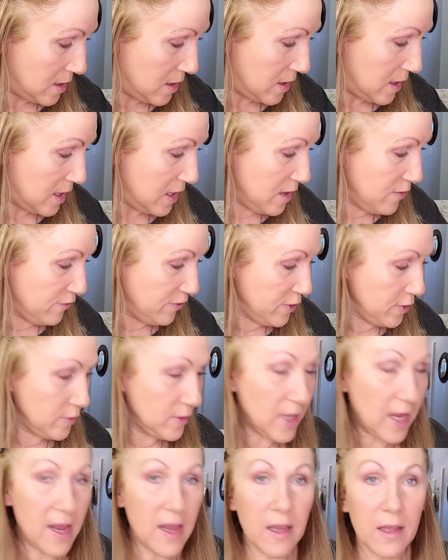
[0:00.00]
If you
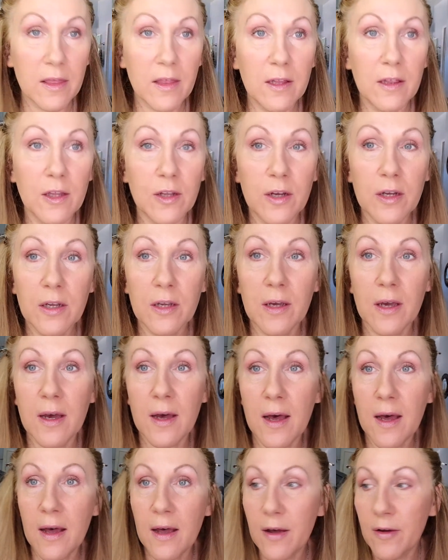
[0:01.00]
like the look
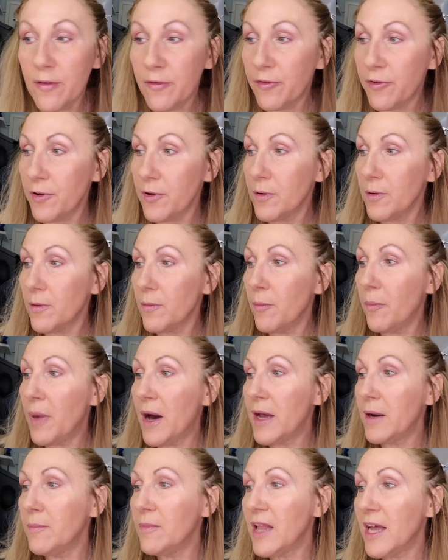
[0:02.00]
of
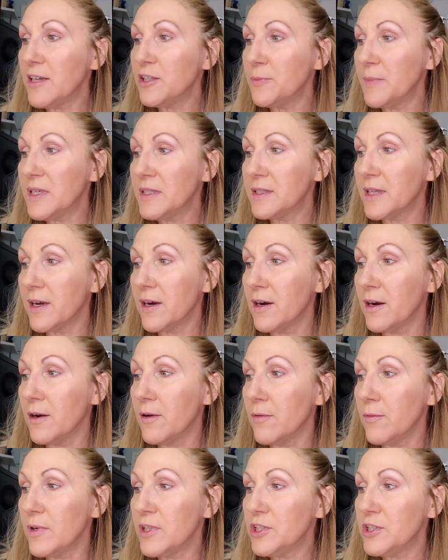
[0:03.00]
bottom lash mascara,
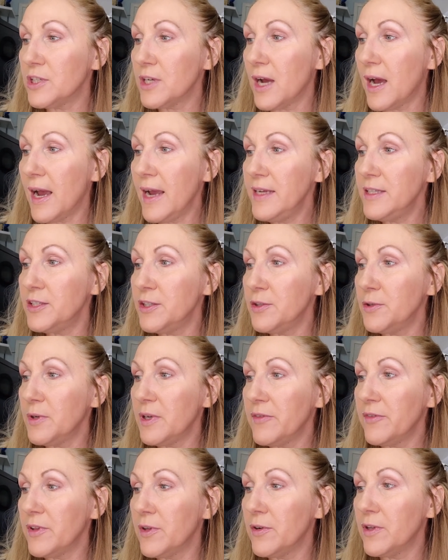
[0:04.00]
which I do,
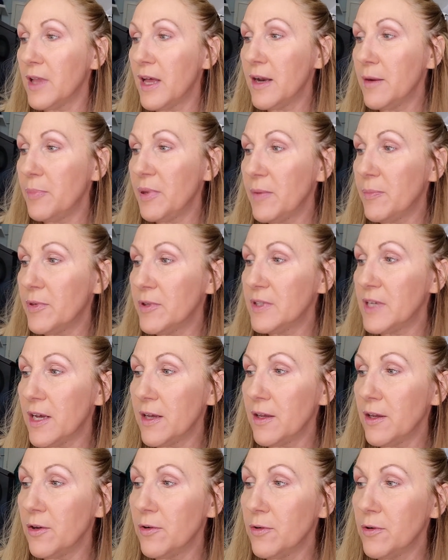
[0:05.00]
even though a lot of people tell
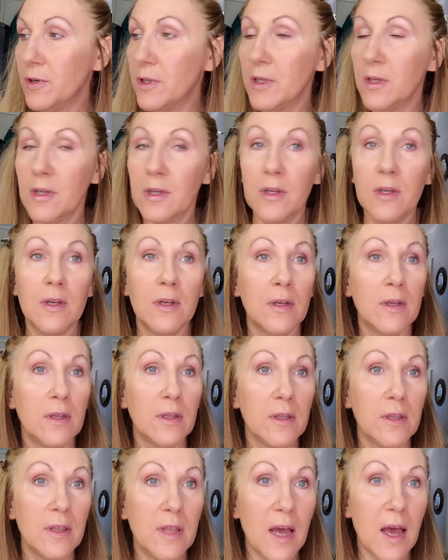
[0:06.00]
you
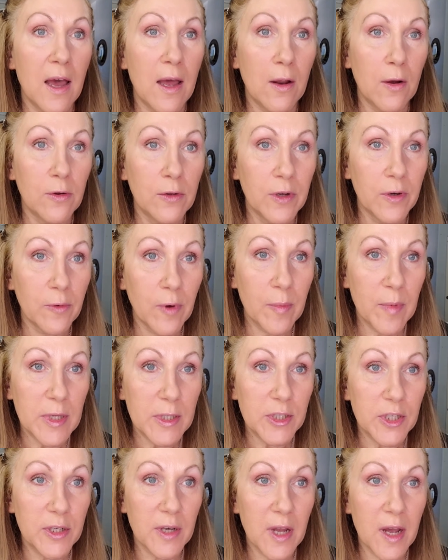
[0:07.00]
that older women
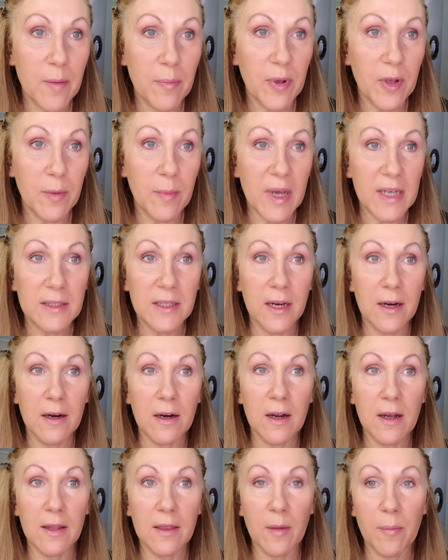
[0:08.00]
should not put mascara
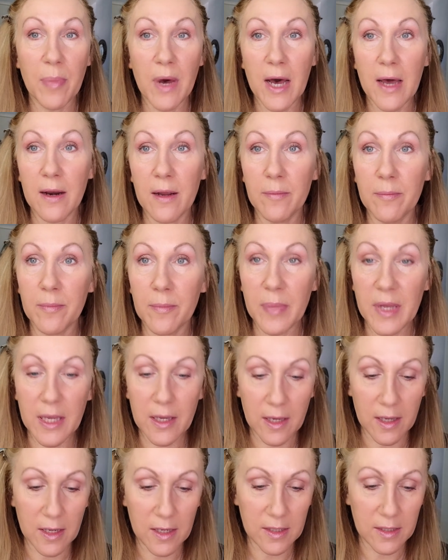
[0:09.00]
on the bottom
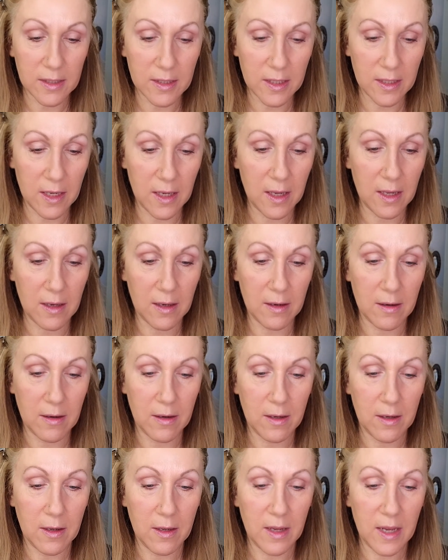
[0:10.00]
because it
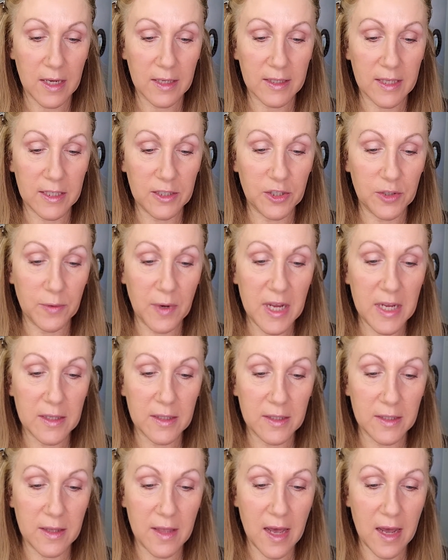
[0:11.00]

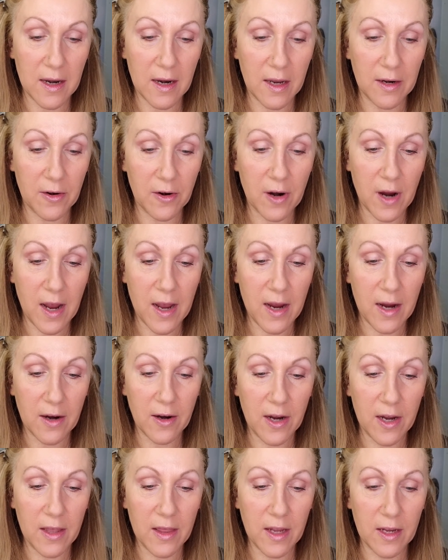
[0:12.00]
accentuates that under eye
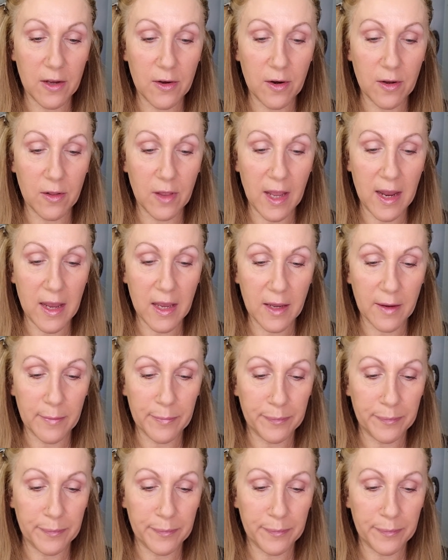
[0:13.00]
area that you don't like.